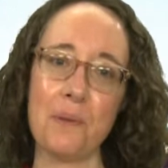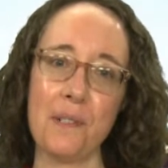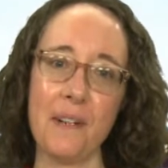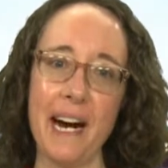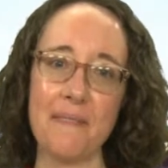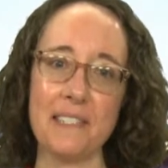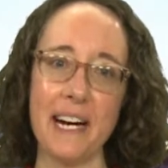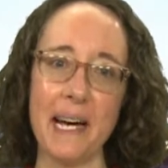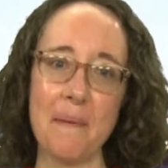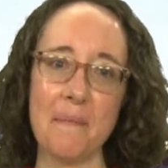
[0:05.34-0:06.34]
craft
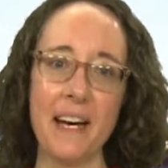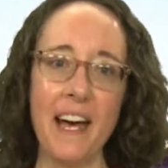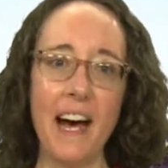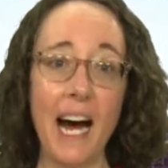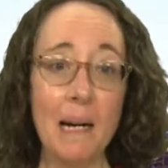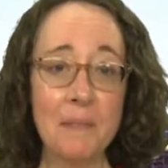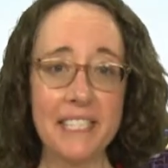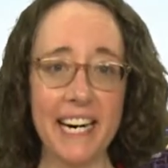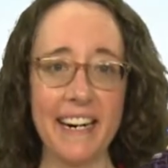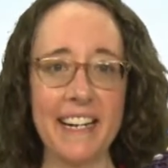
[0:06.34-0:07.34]
time. I'm
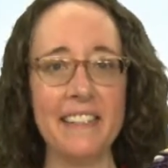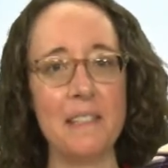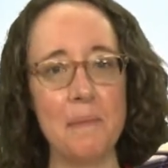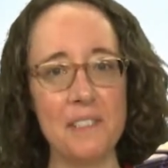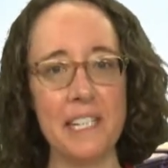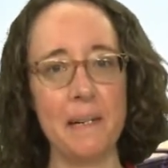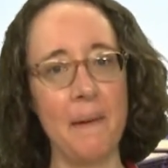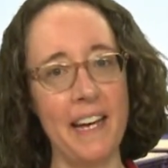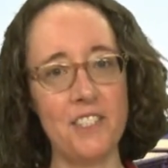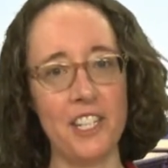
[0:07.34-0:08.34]
Sarah, the museum
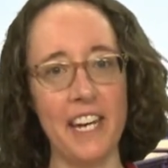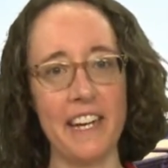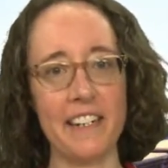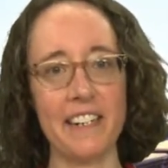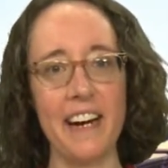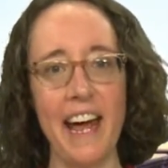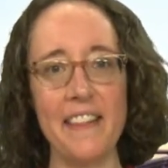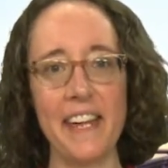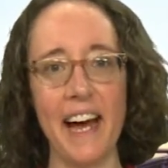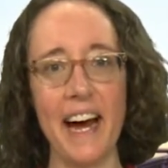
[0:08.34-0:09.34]
educator at
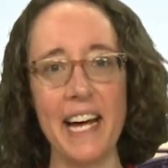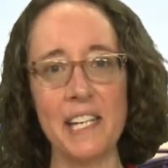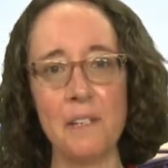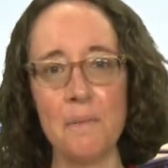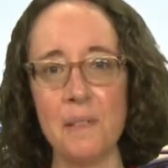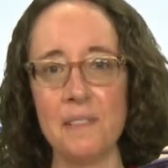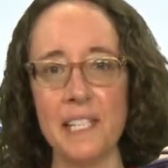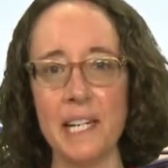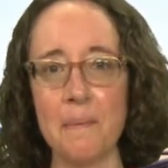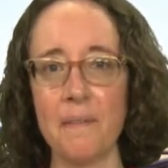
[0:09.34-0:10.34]
the IU
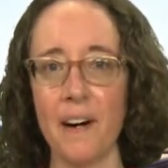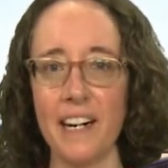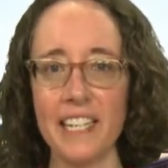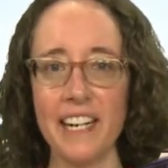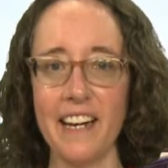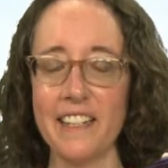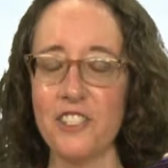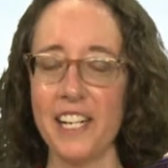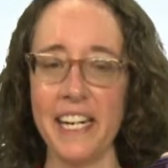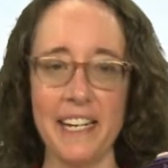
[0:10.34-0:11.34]
Museum of
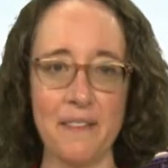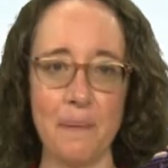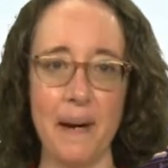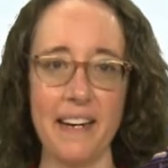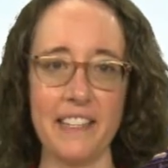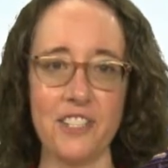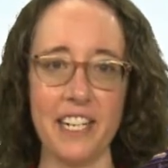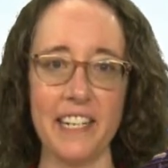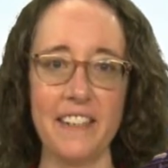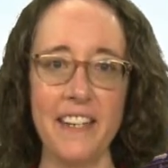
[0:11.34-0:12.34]
Archaeology and
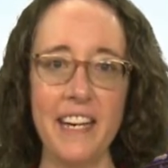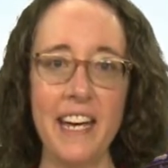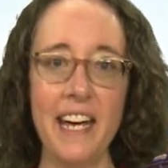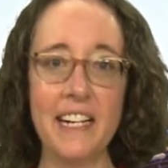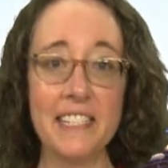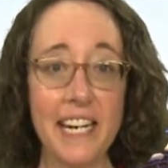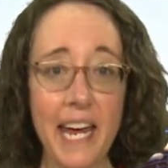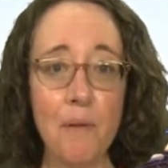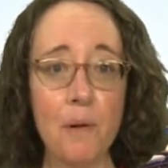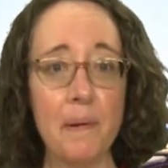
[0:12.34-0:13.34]
Anthropology.
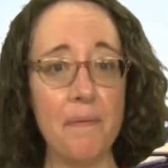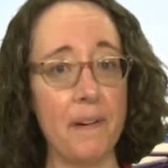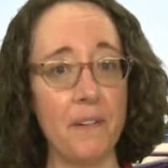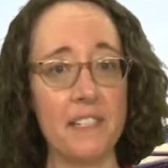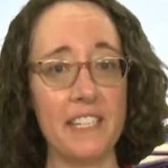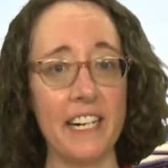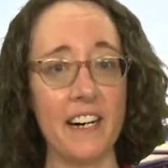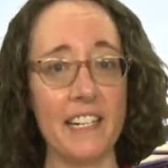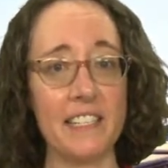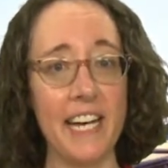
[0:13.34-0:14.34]
Today we'll be focusing
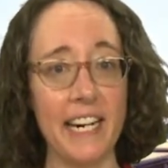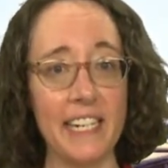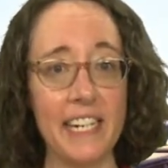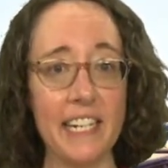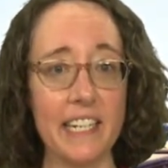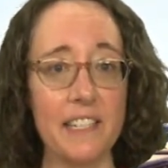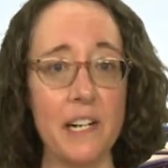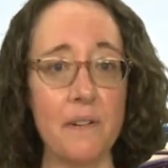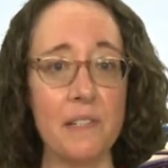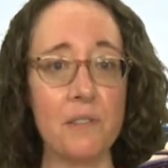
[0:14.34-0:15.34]
on a technique
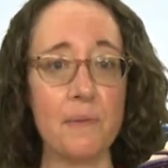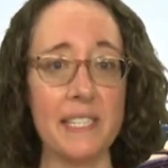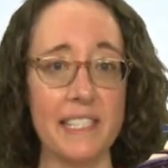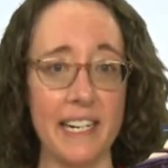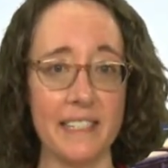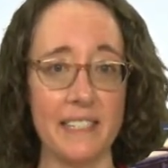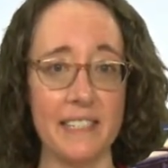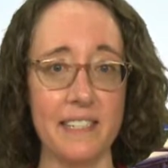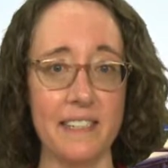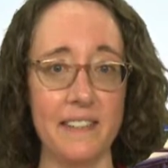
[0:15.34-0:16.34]
known as
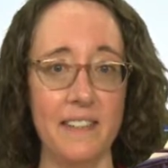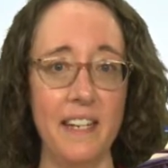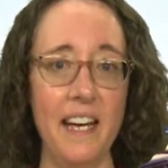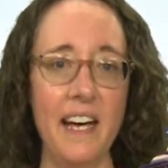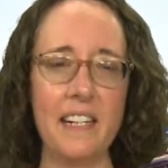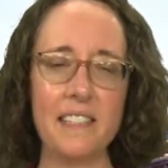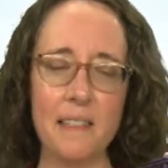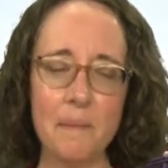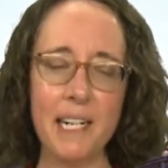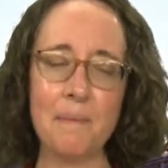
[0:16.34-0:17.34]
resist.
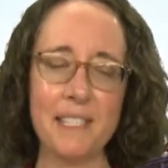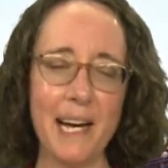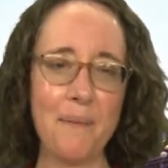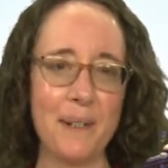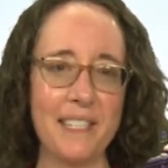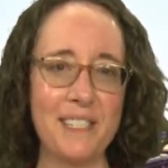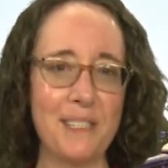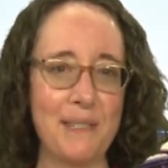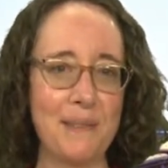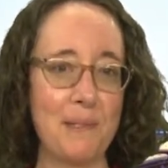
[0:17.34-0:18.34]
Sometimes that word
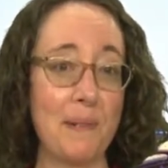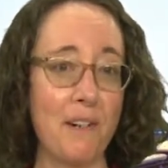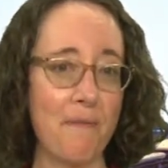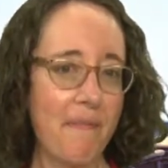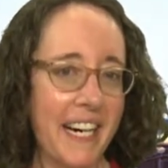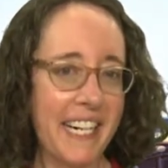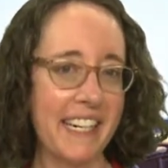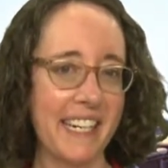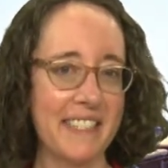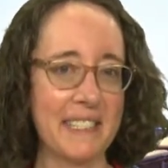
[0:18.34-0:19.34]
is used when you're fighting
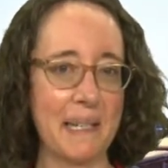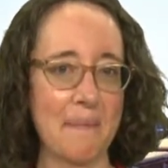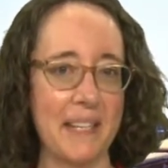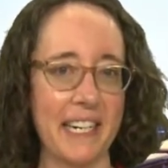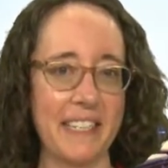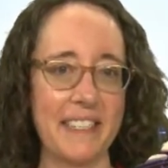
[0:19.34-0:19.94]
against something,